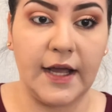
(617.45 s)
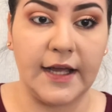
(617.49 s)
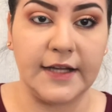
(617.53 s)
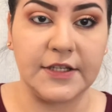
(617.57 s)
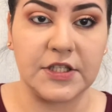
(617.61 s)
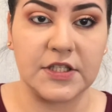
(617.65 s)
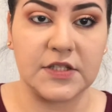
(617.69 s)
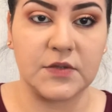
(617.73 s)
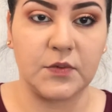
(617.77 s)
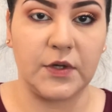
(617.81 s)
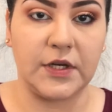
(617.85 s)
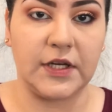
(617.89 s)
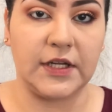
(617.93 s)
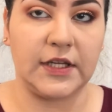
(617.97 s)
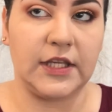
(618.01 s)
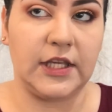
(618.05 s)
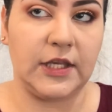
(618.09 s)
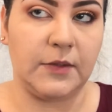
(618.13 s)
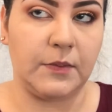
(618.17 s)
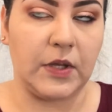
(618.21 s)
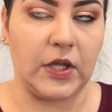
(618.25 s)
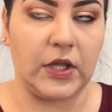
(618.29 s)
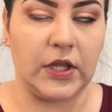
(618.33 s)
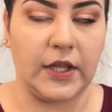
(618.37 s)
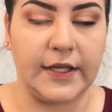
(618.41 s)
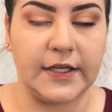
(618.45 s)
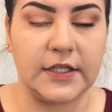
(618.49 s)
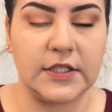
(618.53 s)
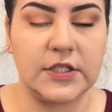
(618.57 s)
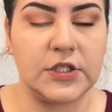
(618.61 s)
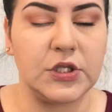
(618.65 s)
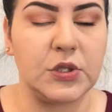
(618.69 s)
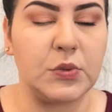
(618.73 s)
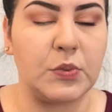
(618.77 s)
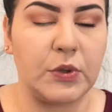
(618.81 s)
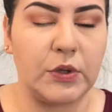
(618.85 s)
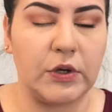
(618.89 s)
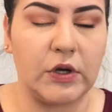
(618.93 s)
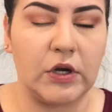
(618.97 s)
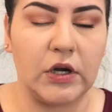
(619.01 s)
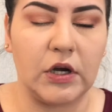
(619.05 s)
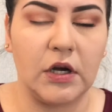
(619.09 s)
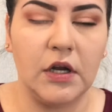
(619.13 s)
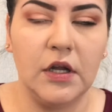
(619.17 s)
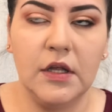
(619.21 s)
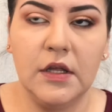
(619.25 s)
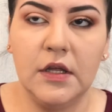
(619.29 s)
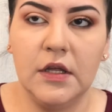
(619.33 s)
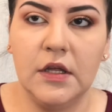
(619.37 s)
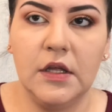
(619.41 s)
I just want to keep it like
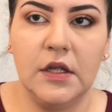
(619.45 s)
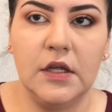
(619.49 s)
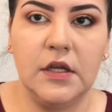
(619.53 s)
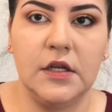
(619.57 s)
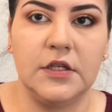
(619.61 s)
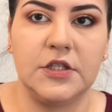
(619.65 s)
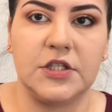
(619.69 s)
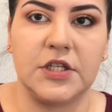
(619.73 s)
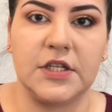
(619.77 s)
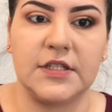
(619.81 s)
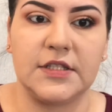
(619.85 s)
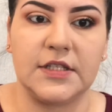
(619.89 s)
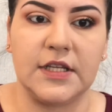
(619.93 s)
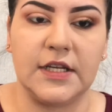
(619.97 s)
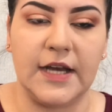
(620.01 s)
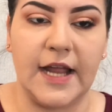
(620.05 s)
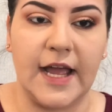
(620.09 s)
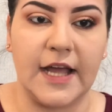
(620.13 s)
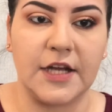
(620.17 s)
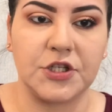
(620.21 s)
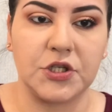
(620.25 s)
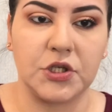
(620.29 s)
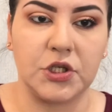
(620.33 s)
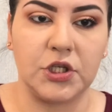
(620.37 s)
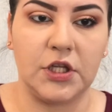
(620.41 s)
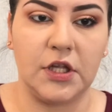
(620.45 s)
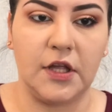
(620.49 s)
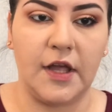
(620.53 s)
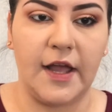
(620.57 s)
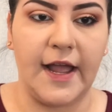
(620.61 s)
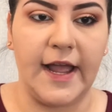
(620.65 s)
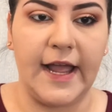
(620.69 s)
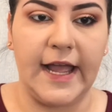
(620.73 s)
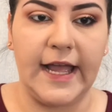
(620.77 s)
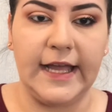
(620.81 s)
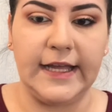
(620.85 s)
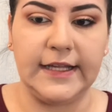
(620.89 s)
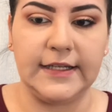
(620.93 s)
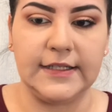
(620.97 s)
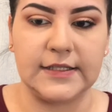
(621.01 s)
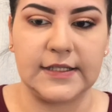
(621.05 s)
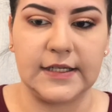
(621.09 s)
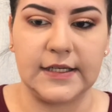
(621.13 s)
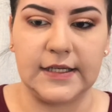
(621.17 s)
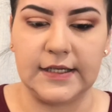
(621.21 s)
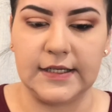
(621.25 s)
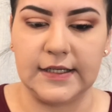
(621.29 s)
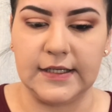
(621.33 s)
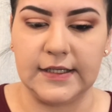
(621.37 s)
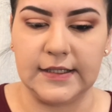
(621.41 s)
super just natural and
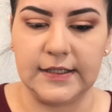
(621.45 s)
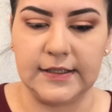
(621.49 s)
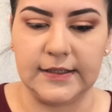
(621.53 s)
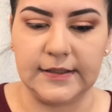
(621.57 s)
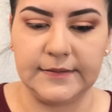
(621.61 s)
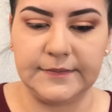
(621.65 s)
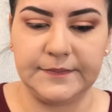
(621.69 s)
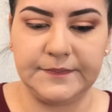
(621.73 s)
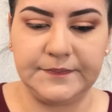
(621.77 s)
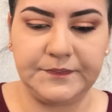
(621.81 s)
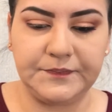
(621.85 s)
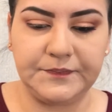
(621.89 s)
uh,